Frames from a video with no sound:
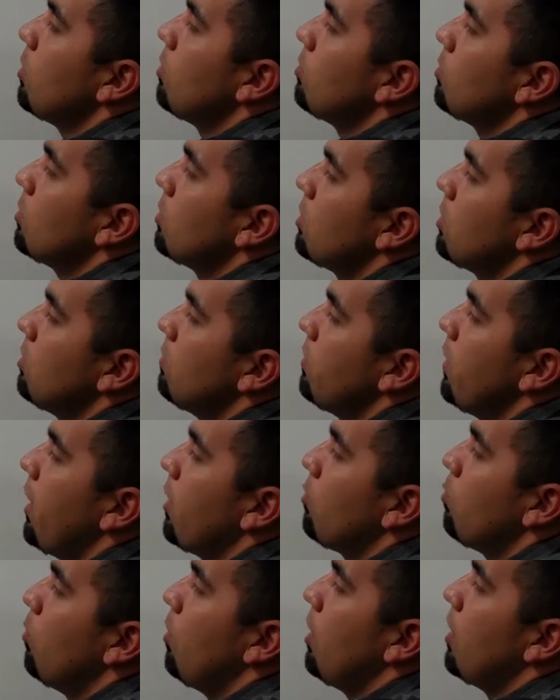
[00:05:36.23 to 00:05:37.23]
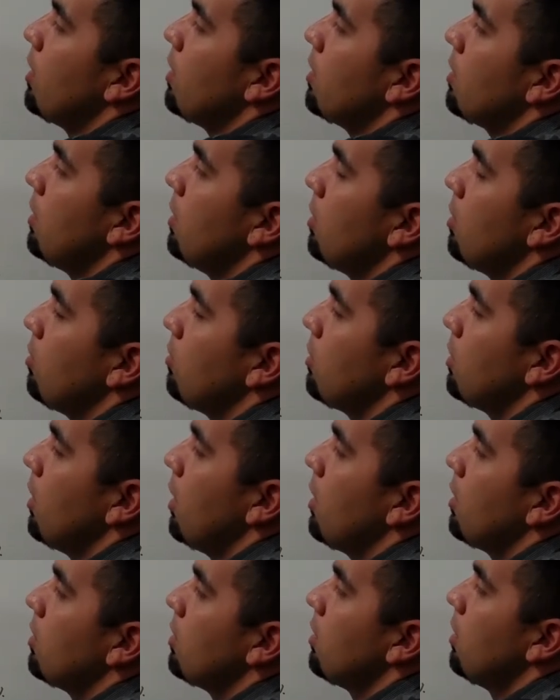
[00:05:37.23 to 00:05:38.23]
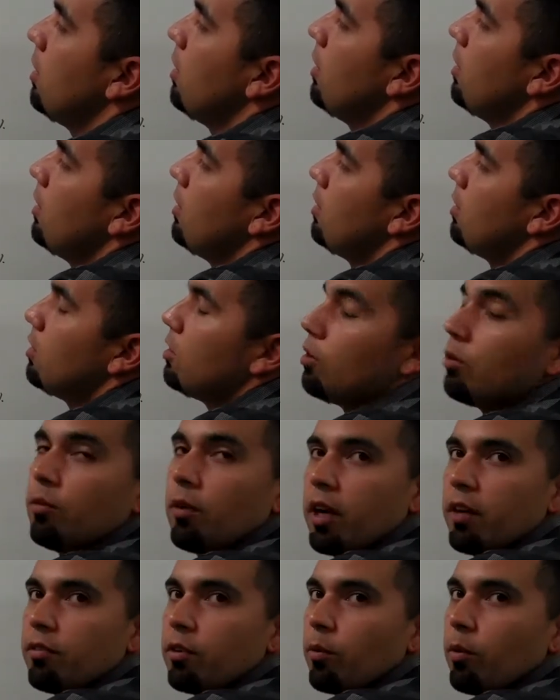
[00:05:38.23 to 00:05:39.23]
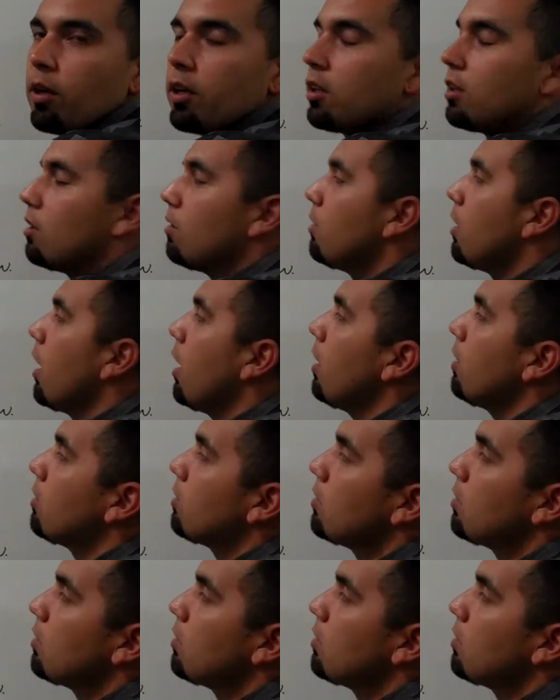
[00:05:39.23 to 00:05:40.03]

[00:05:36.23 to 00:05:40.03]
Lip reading: Don't just divide one and think you're done. Don't ever want to do that,